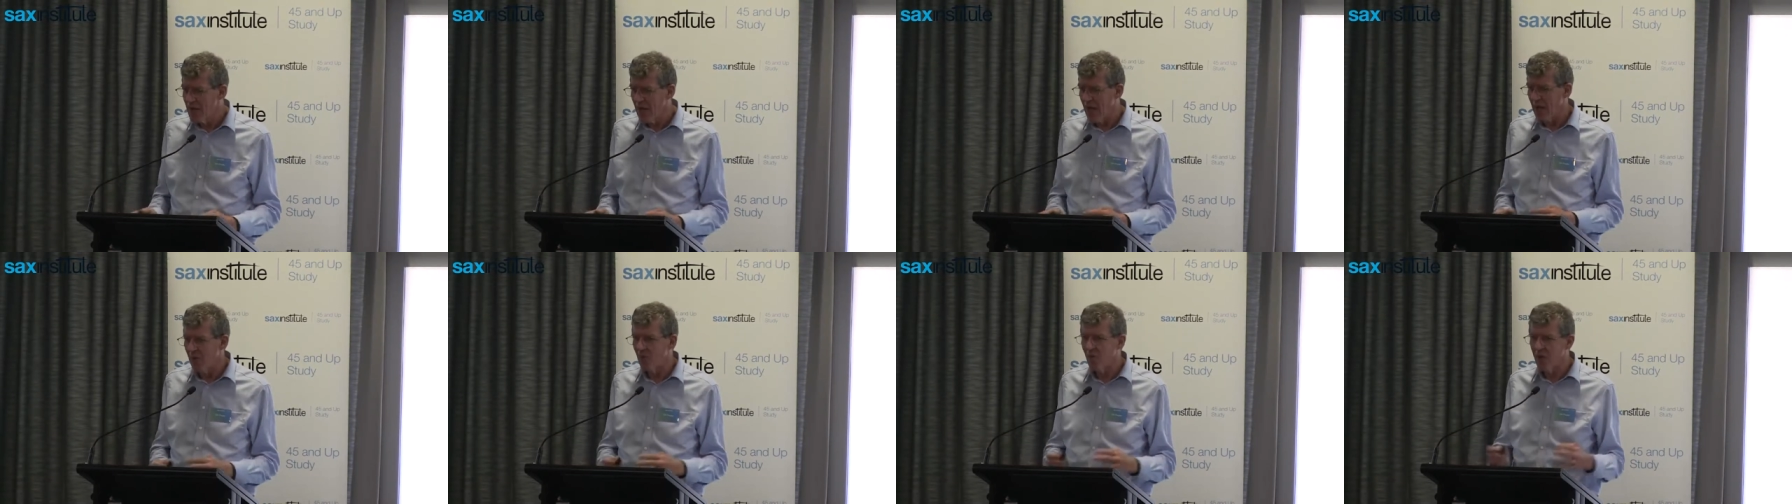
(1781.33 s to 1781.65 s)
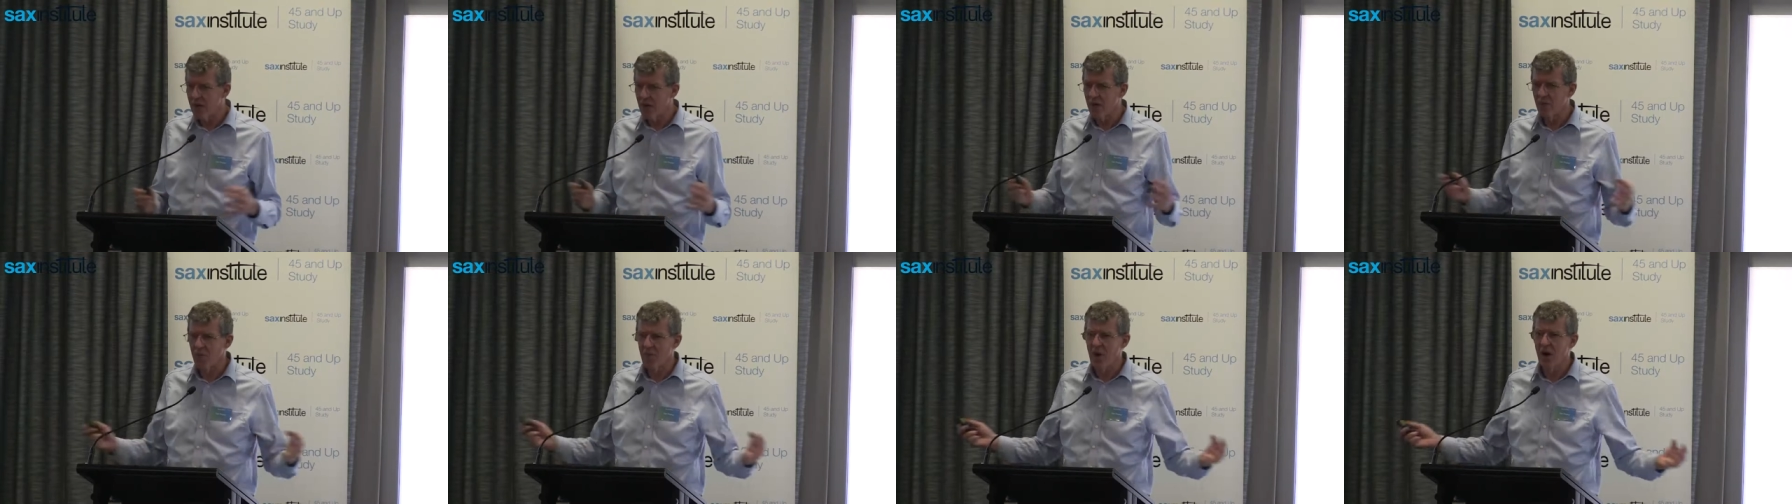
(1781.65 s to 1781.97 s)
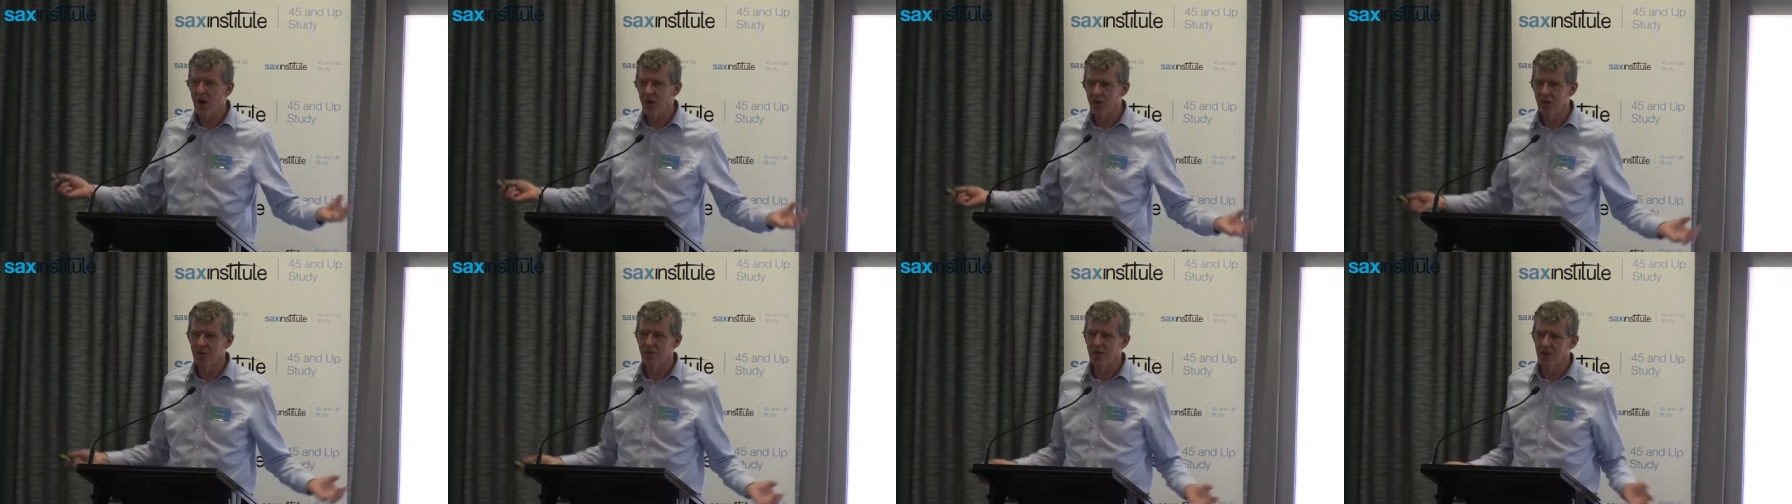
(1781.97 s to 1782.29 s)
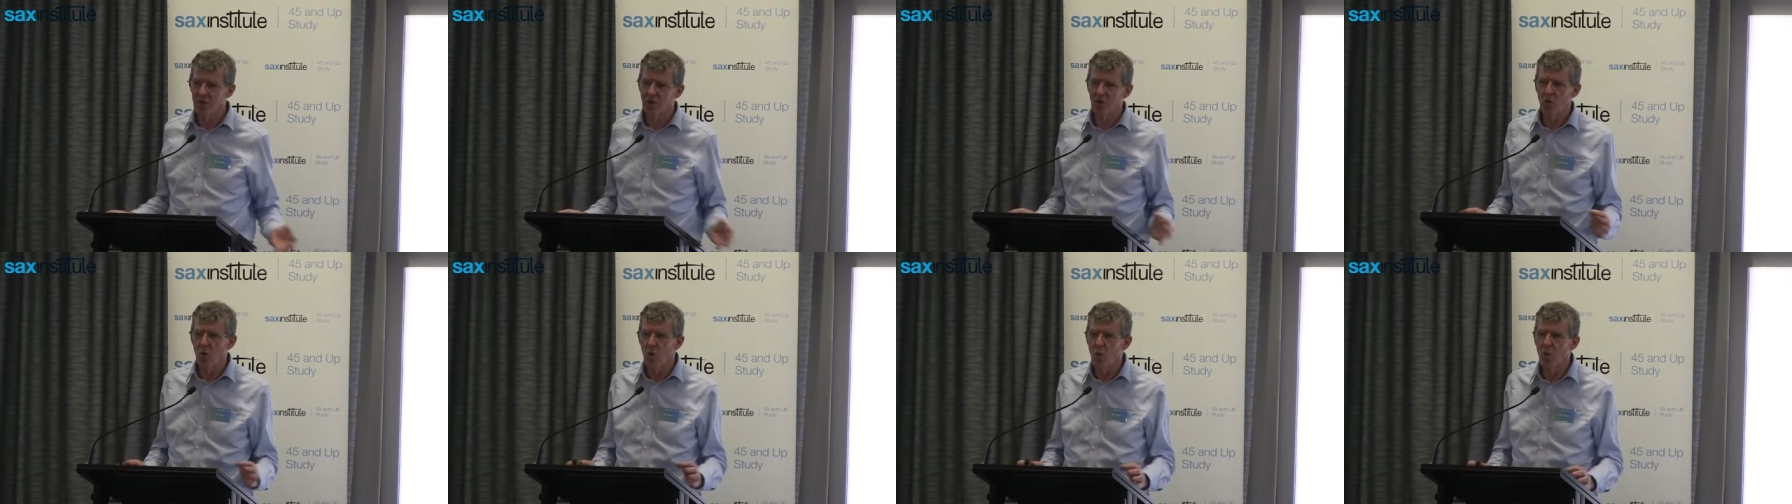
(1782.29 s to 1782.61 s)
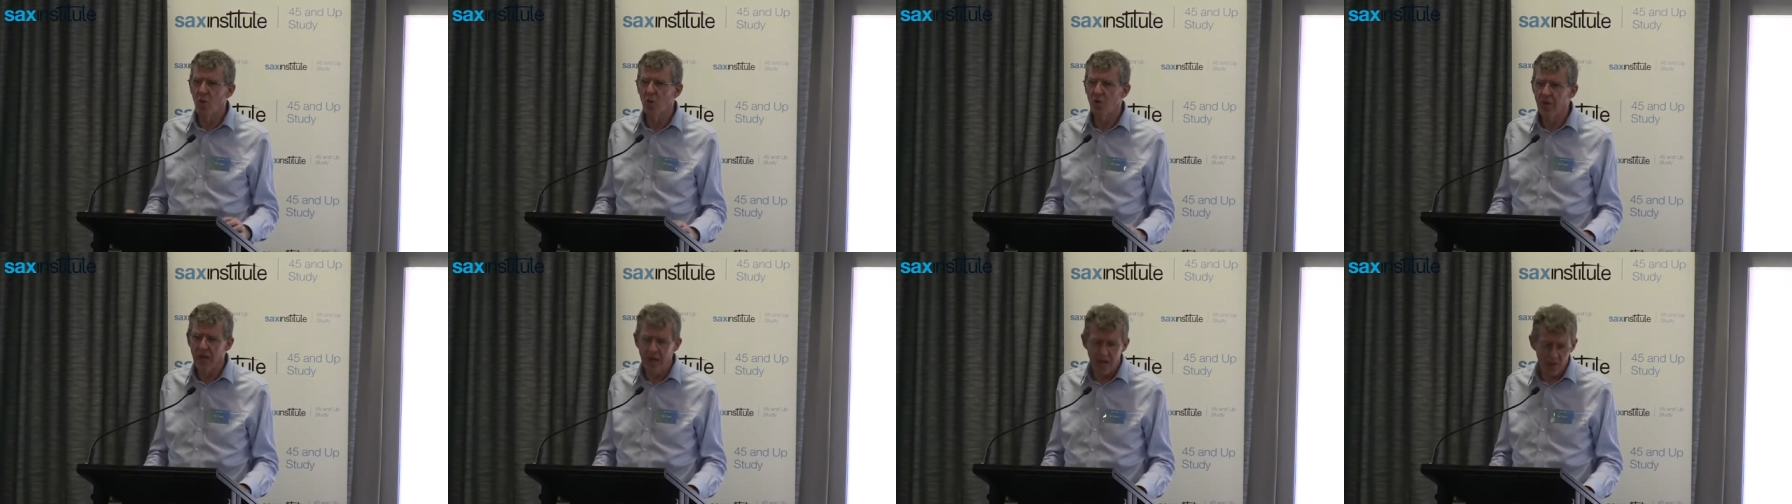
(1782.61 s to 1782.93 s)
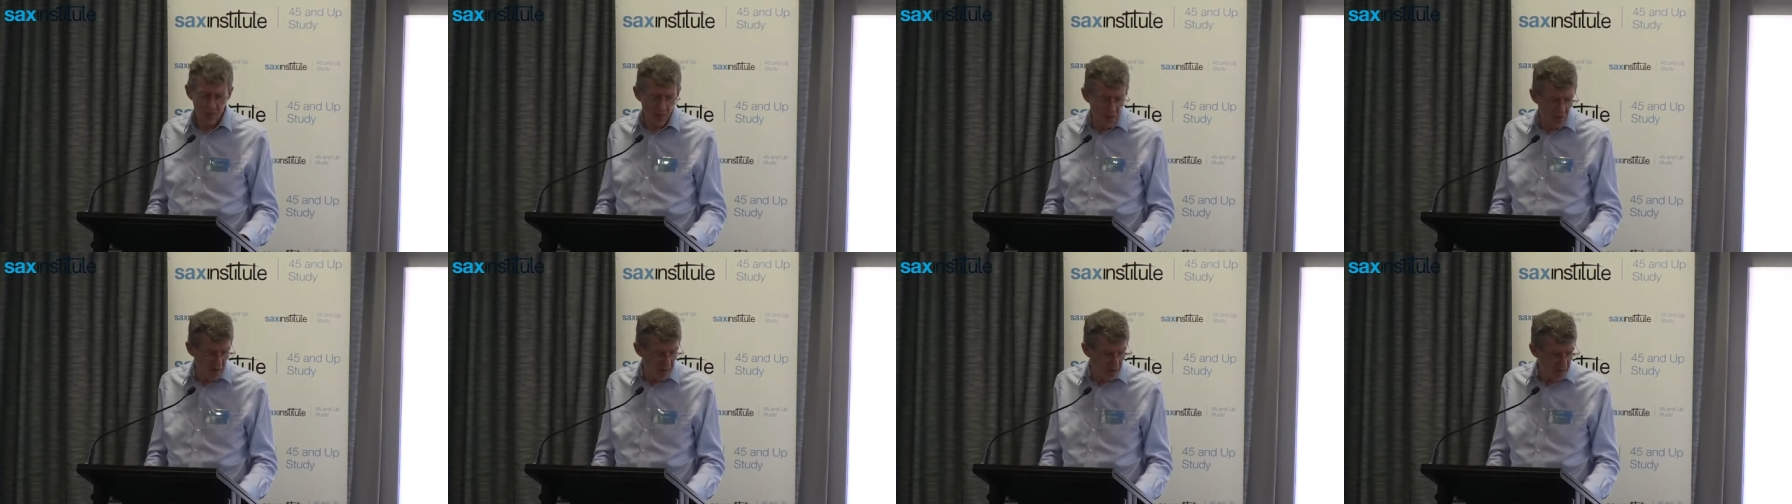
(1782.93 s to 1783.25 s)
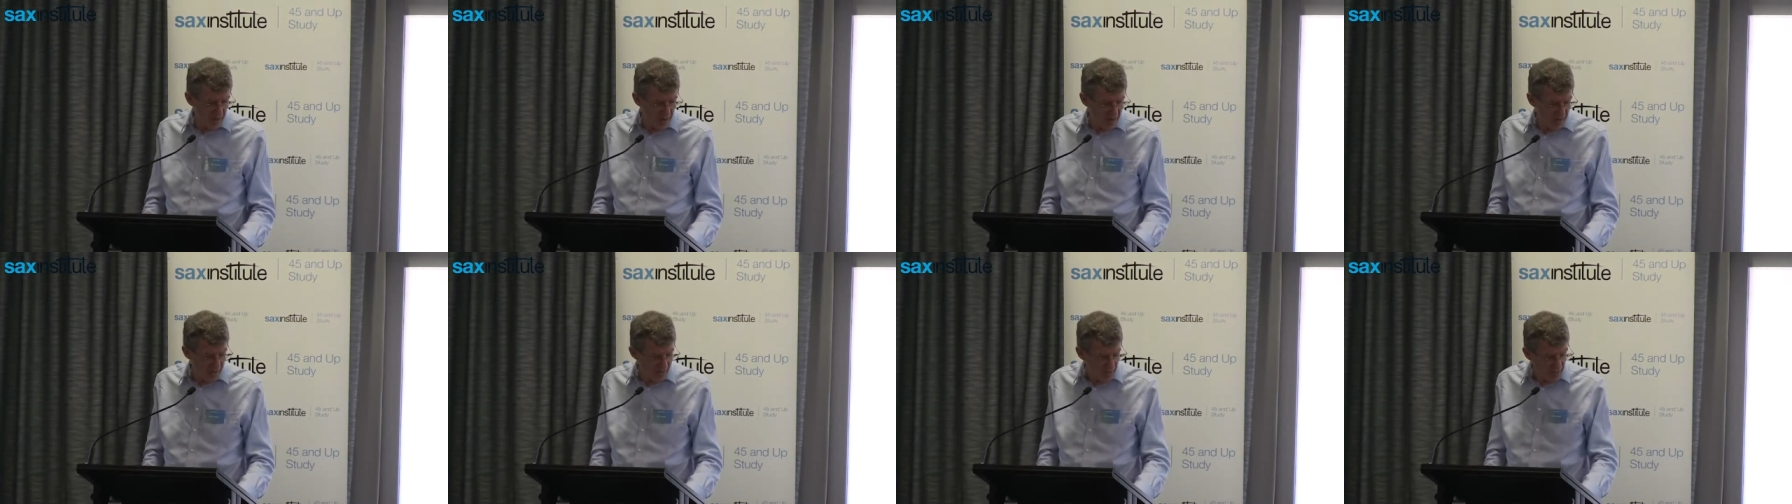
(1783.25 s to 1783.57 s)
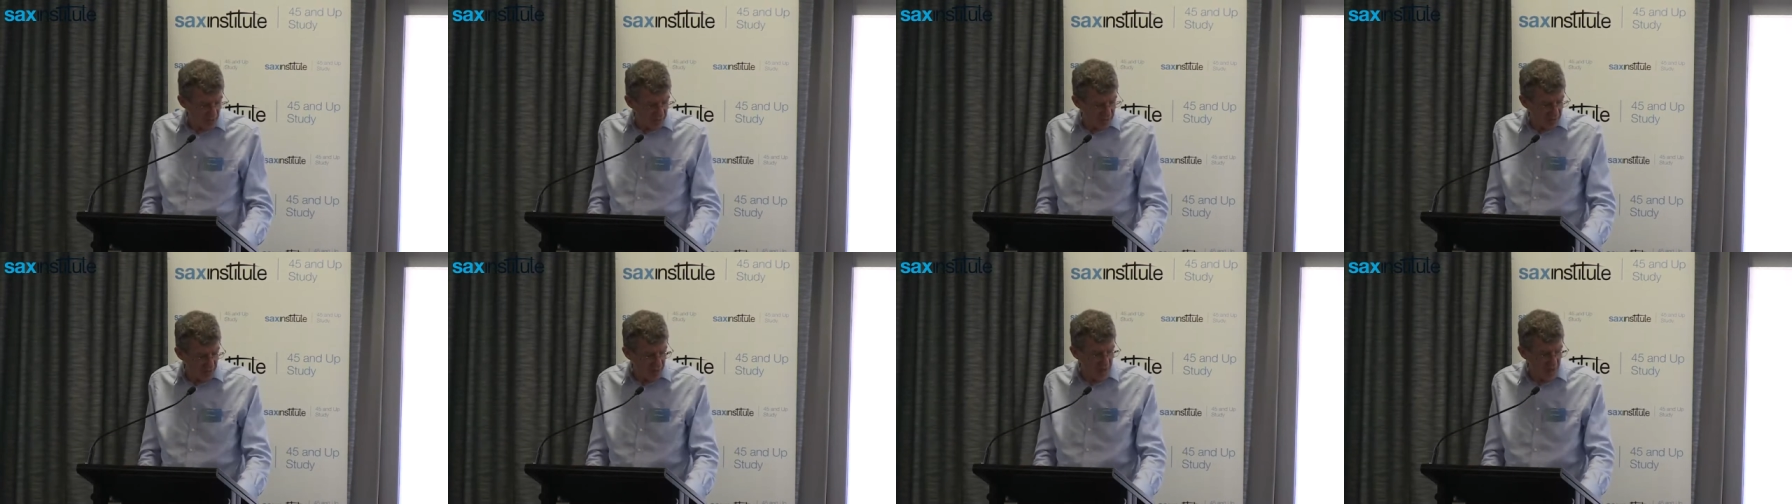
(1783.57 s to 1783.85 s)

and we are part of a global network in health,